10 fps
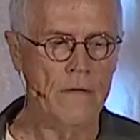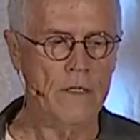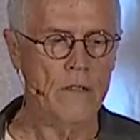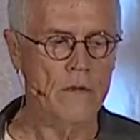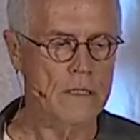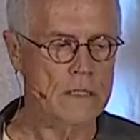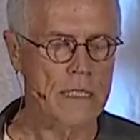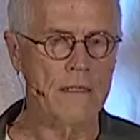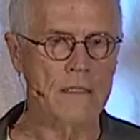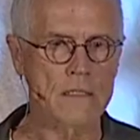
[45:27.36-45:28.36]
you
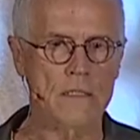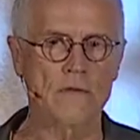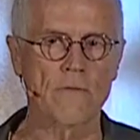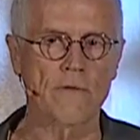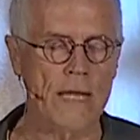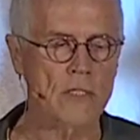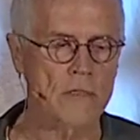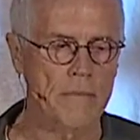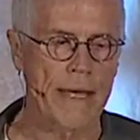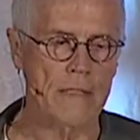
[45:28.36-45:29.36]
understand that this is a
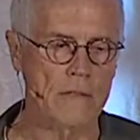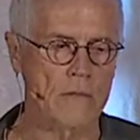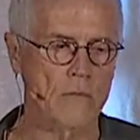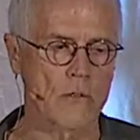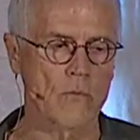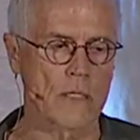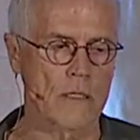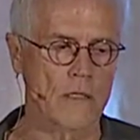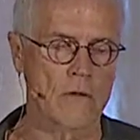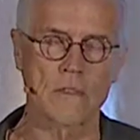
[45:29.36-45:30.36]
reflection back to the world what
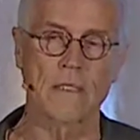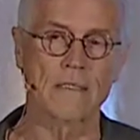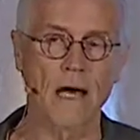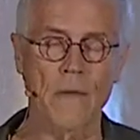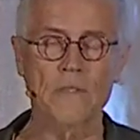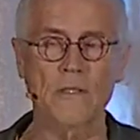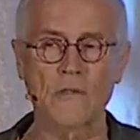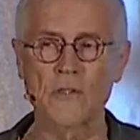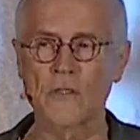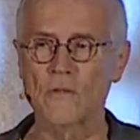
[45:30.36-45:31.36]
it knows. The top
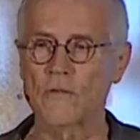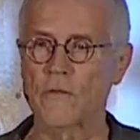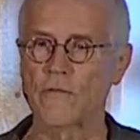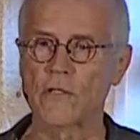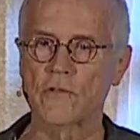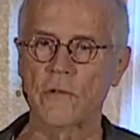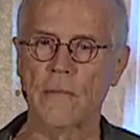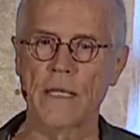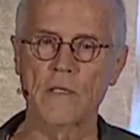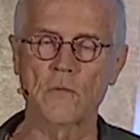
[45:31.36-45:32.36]
solution is refrigerant
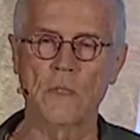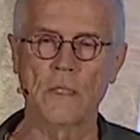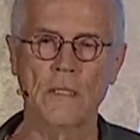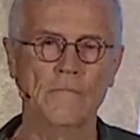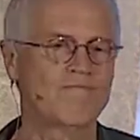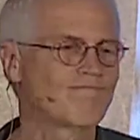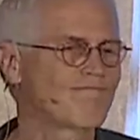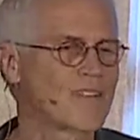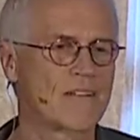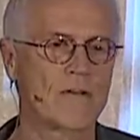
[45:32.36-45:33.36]
management.
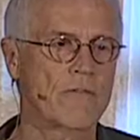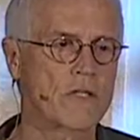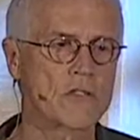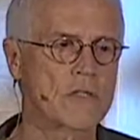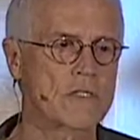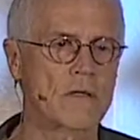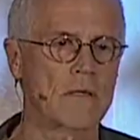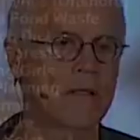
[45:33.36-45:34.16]
Refrigerants are,